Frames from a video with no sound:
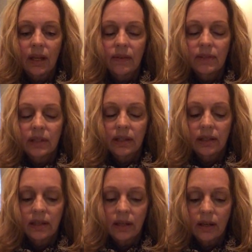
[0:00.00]
Even
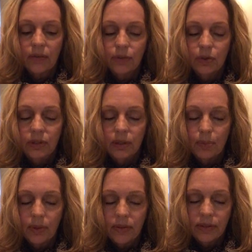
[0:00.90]
taking a few
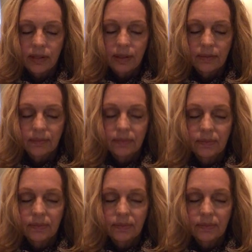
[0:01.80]
deep breaths in,